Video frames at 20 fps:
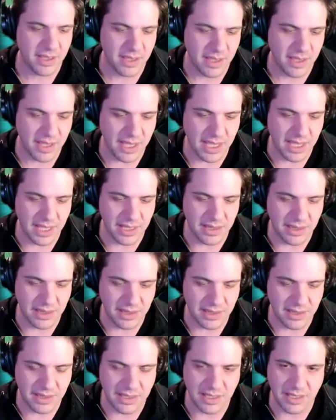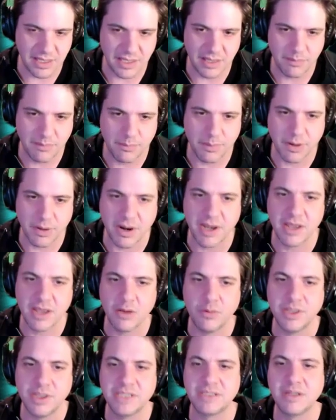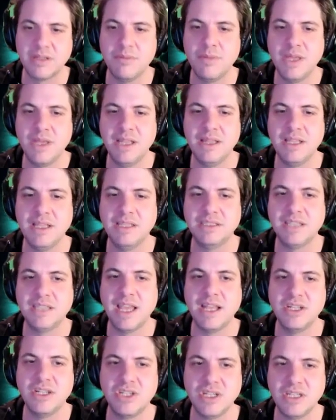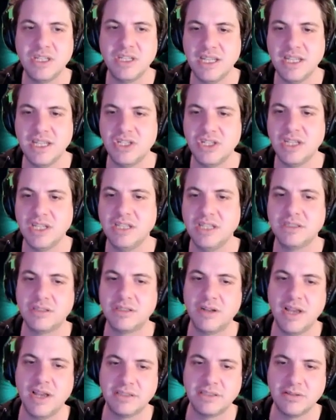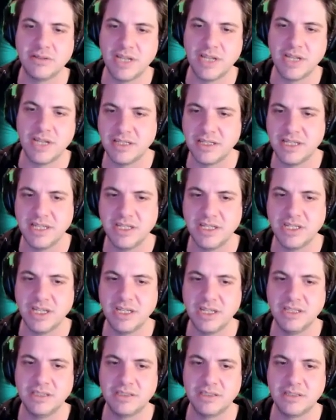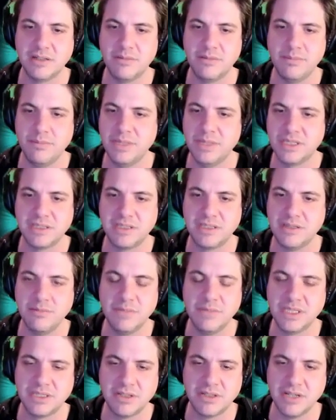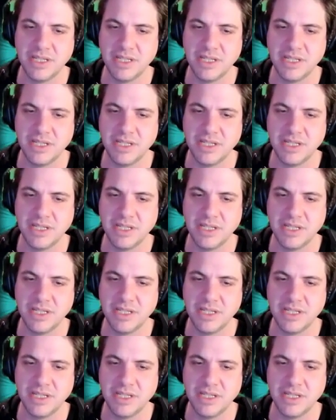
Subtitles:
in the perennial wisdom, in these ancient teachings or esoteric teachings or mystery